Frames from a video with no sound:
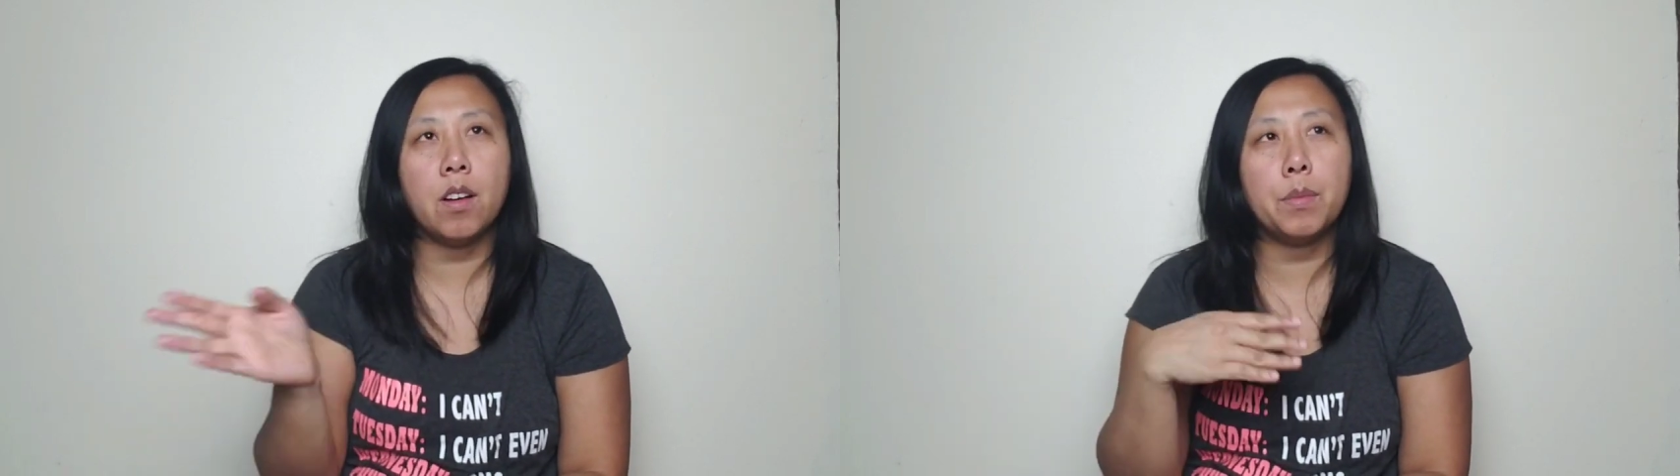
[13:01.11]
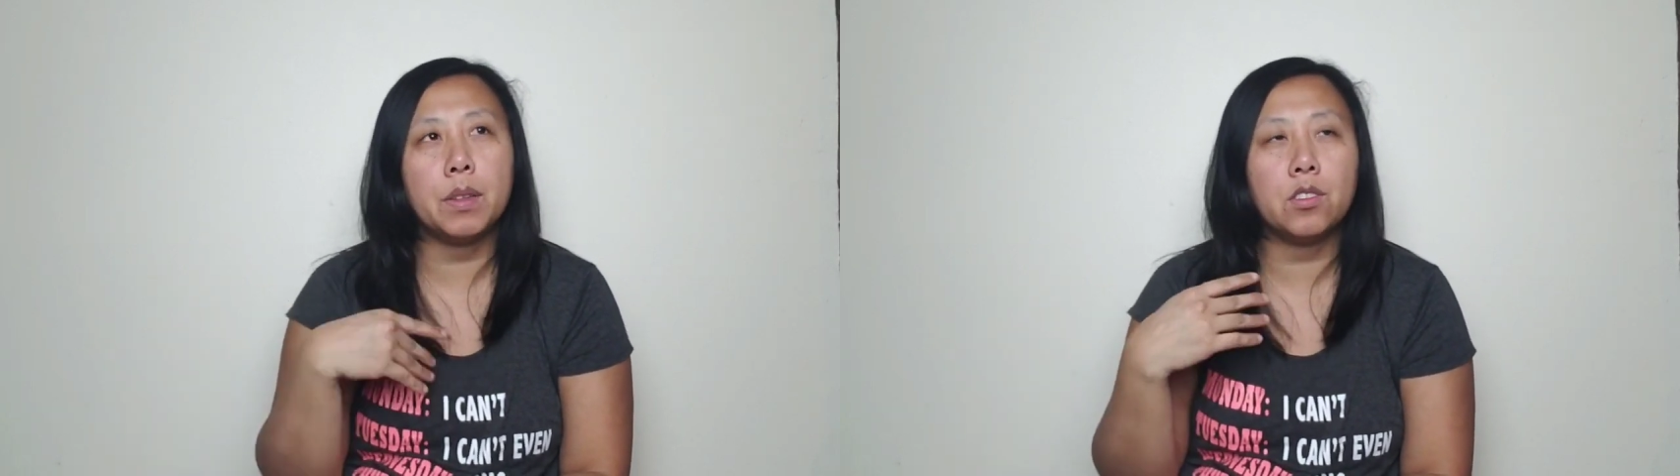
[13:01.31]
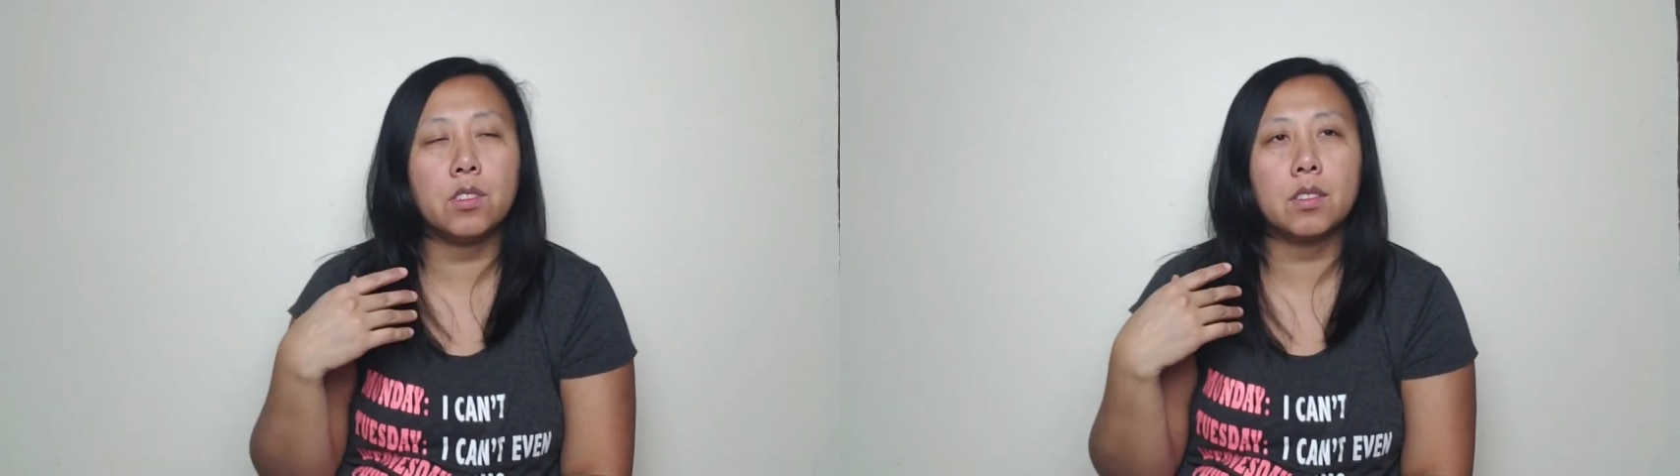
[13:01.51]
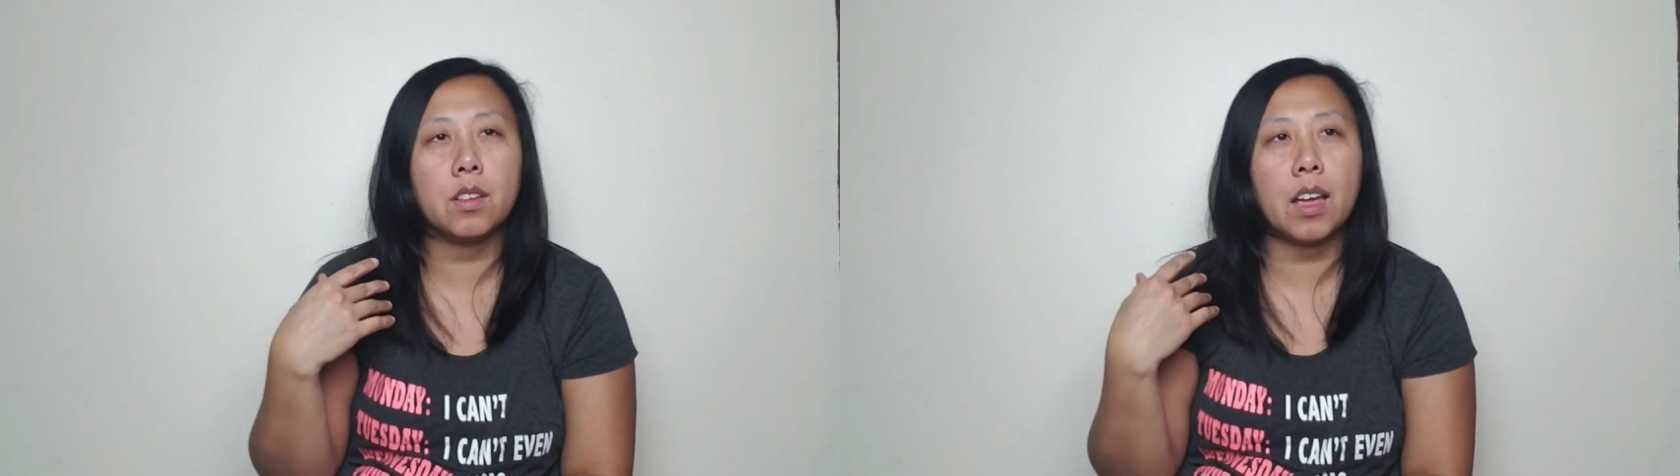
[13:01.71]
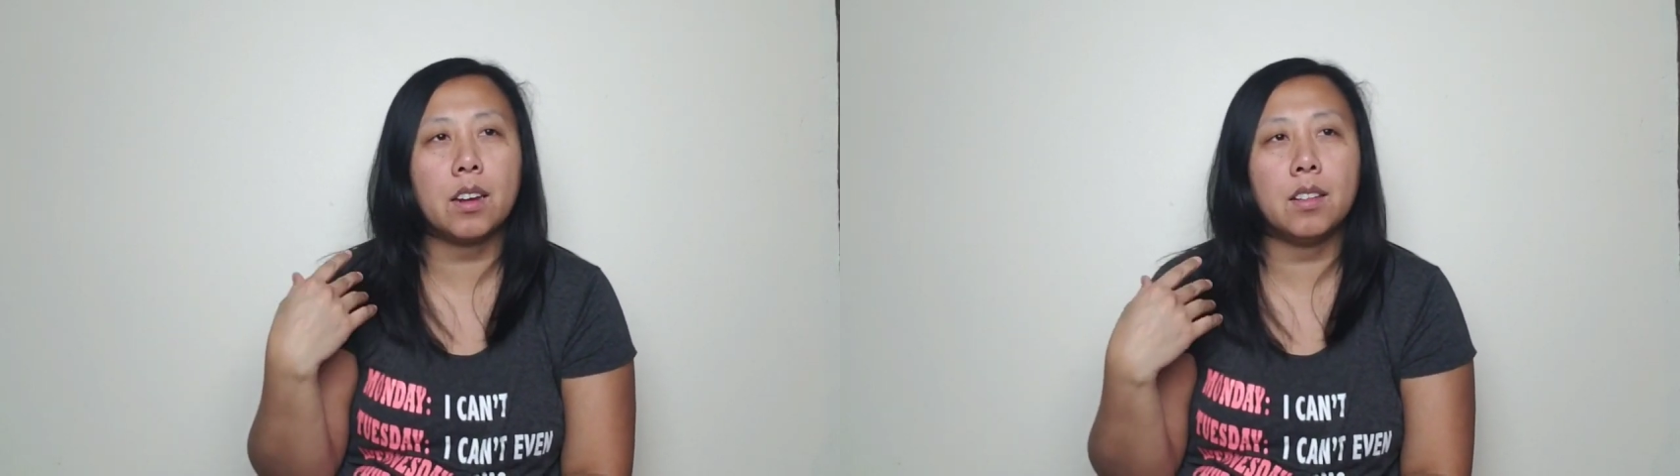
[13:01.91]
and just
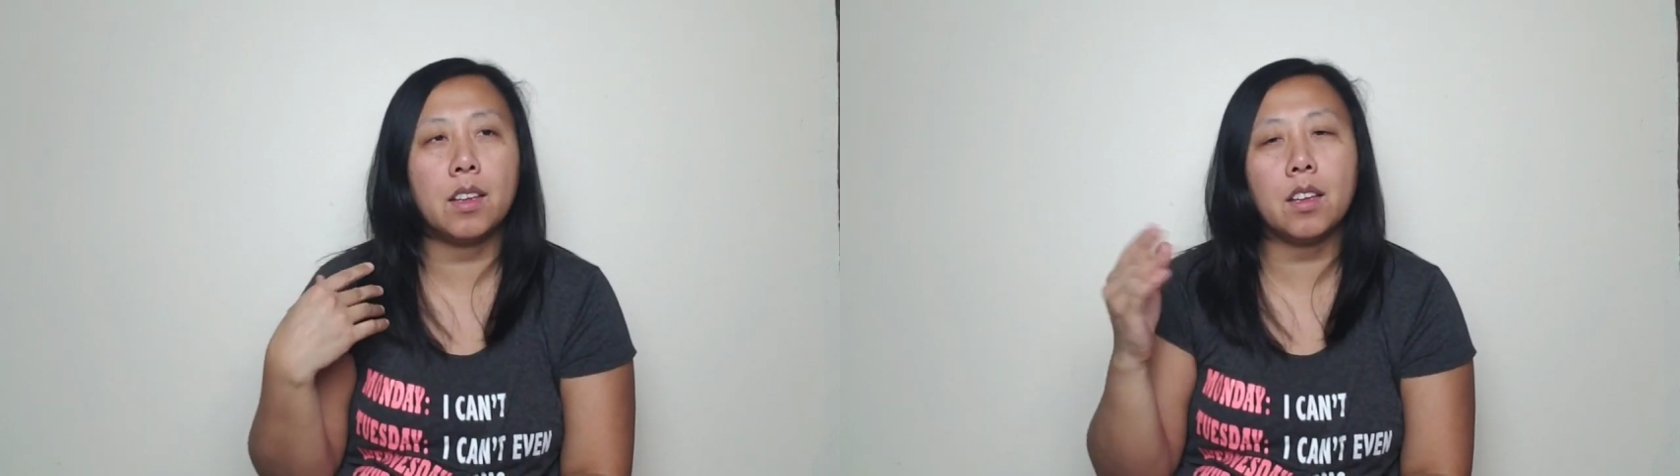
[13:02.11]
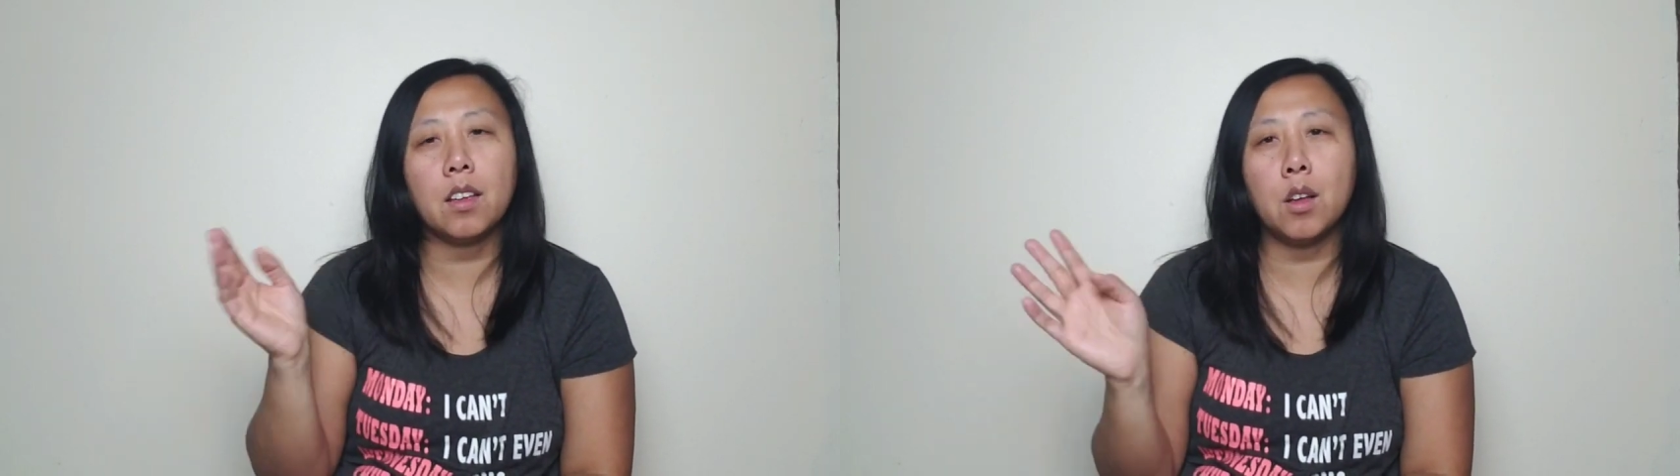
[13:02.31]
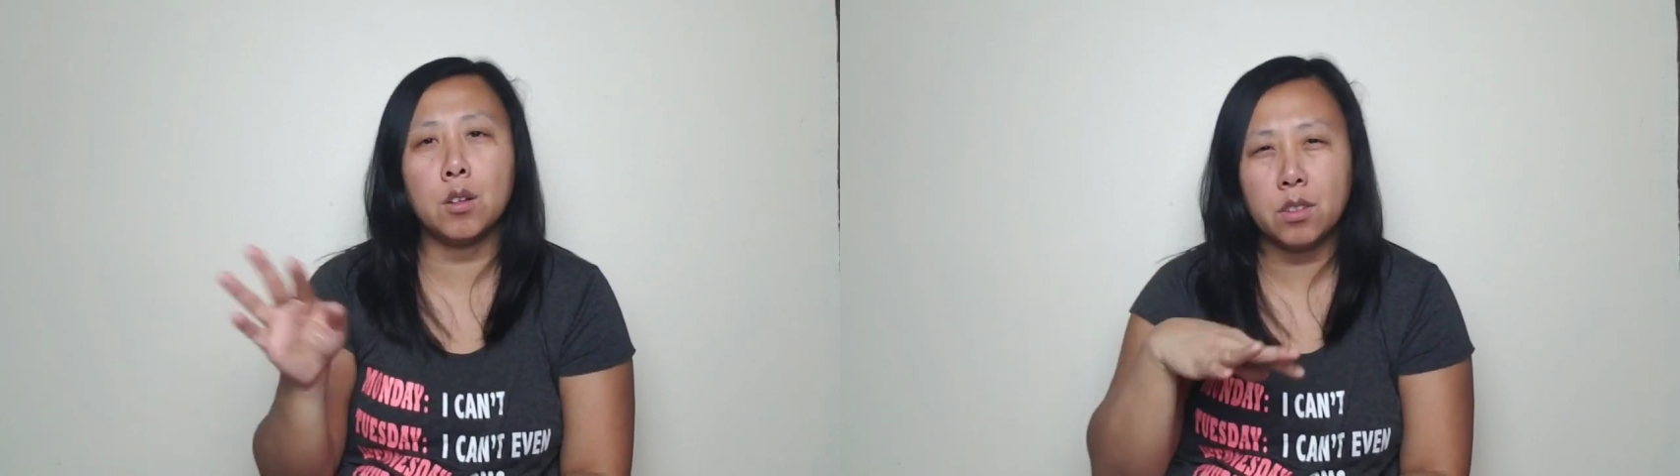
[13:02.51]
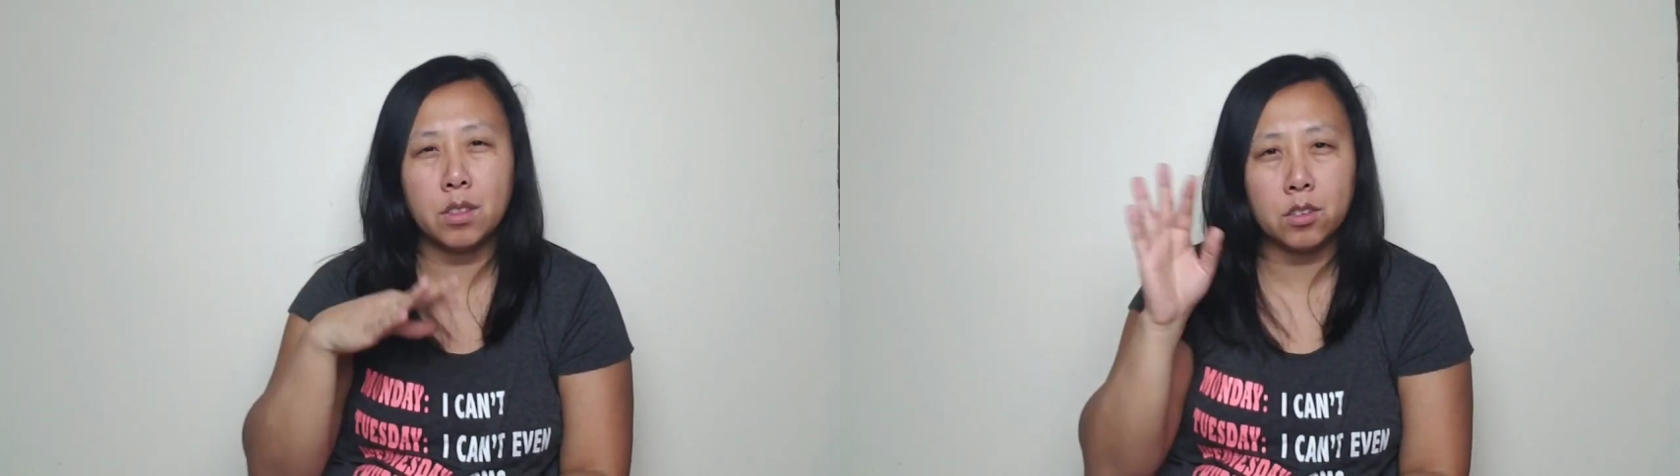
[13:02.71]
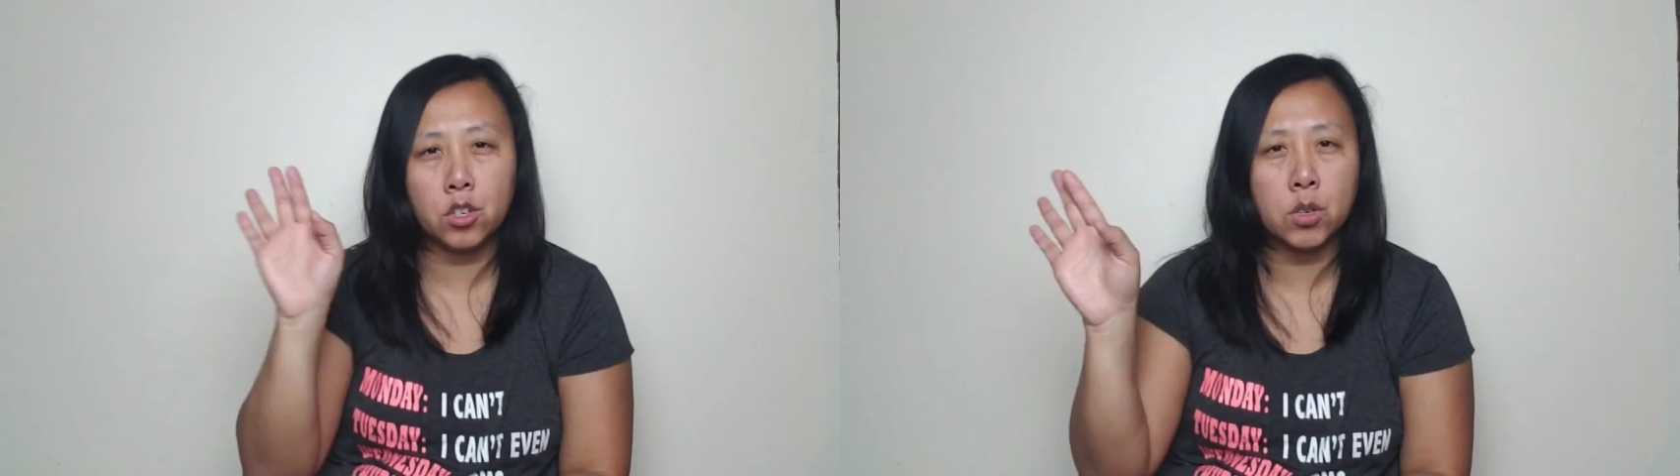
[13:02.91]
kind of like go to the shoe